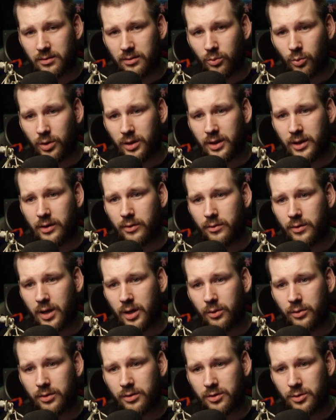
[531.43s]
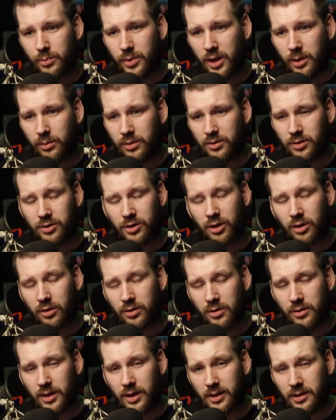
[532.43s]
we'll need a router to be able to talk
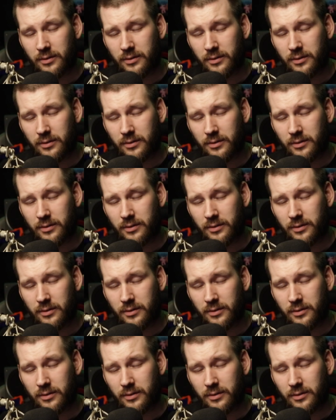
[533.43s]
to that